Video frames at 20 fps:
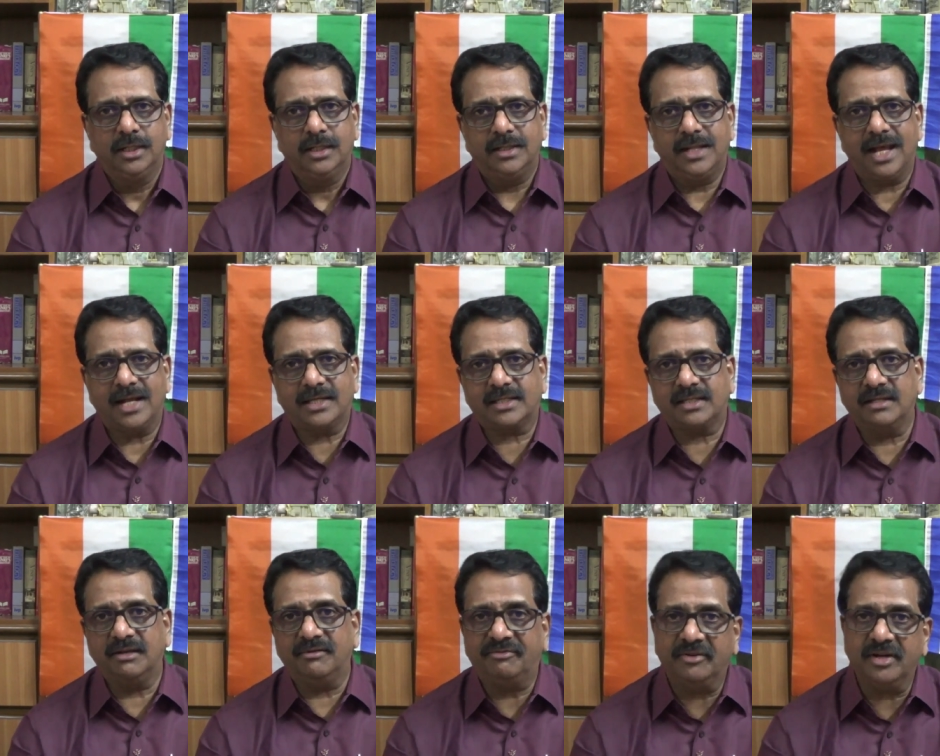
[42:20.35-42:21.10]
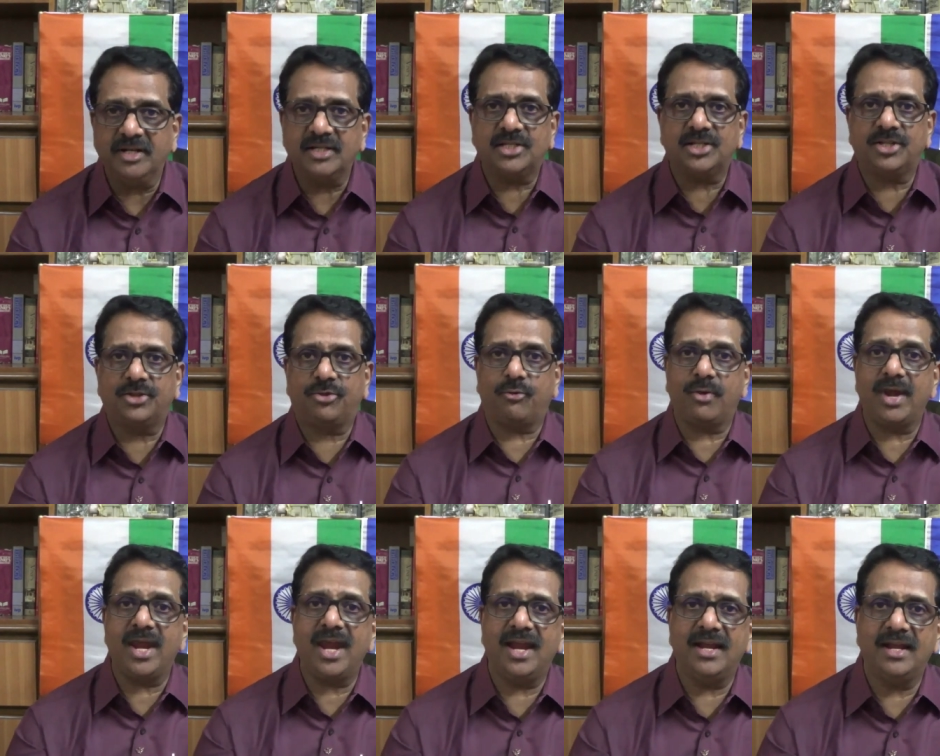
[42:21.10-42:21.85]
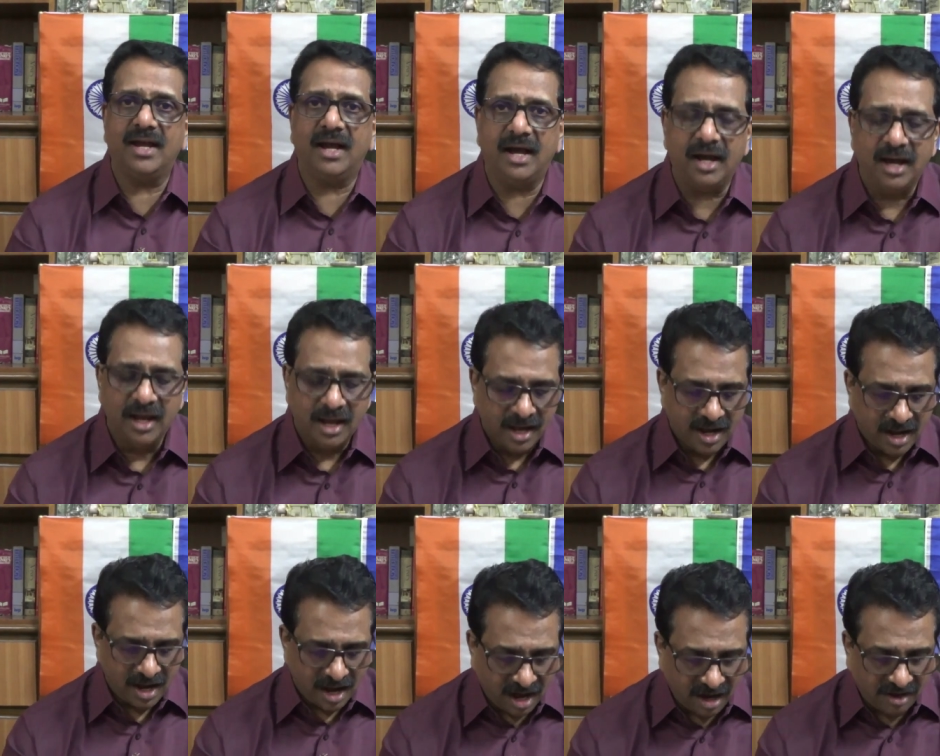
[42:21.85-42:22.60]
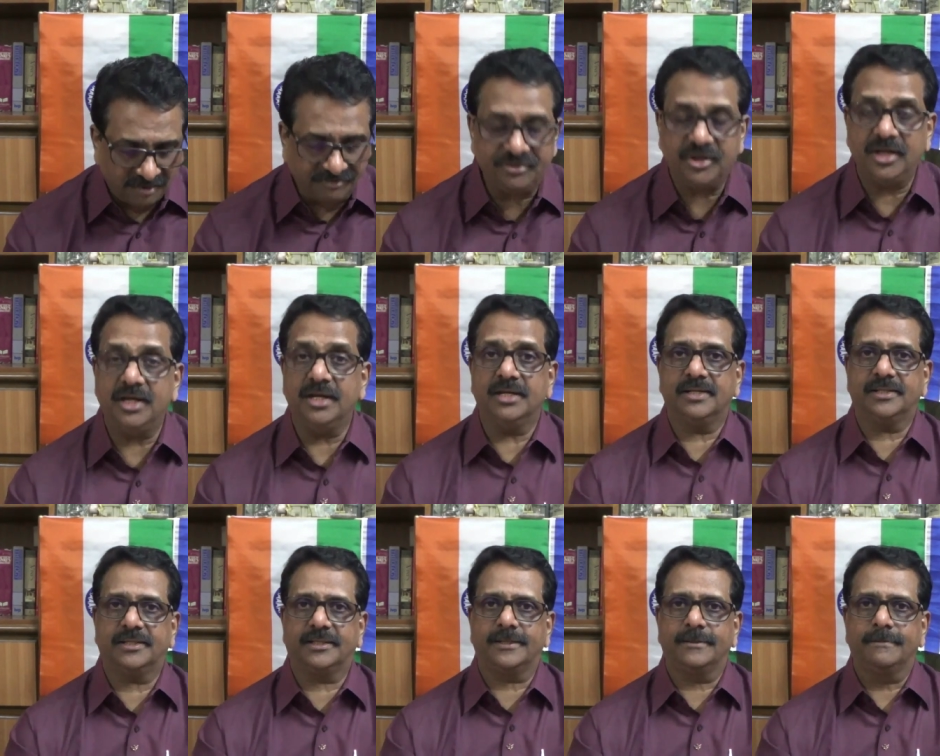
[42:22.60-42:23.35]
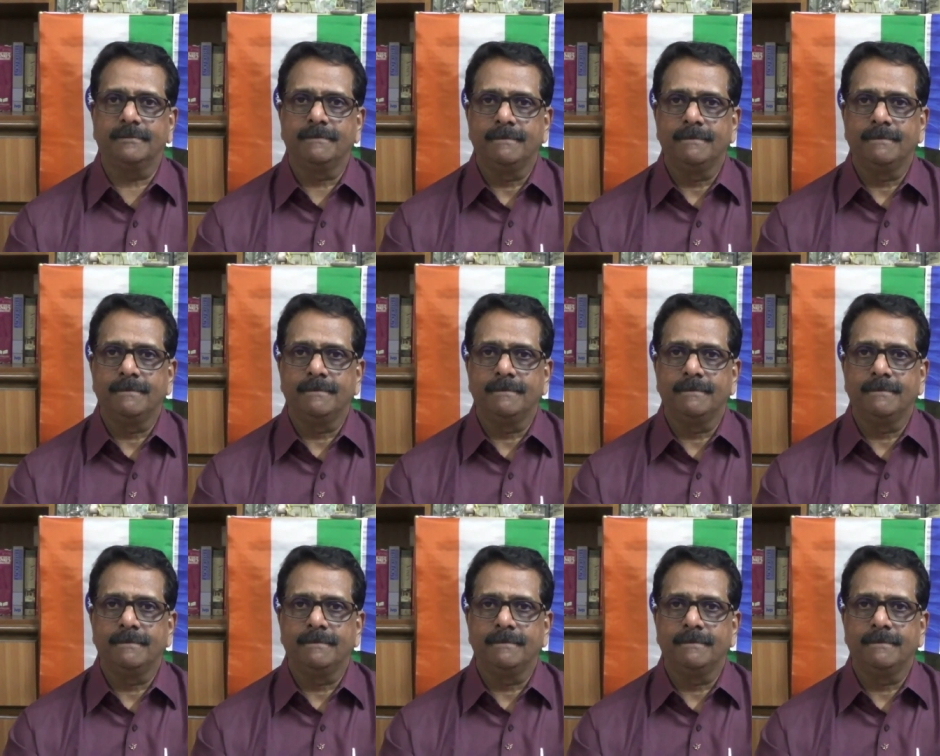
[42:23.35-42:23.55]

That's the first three and a half years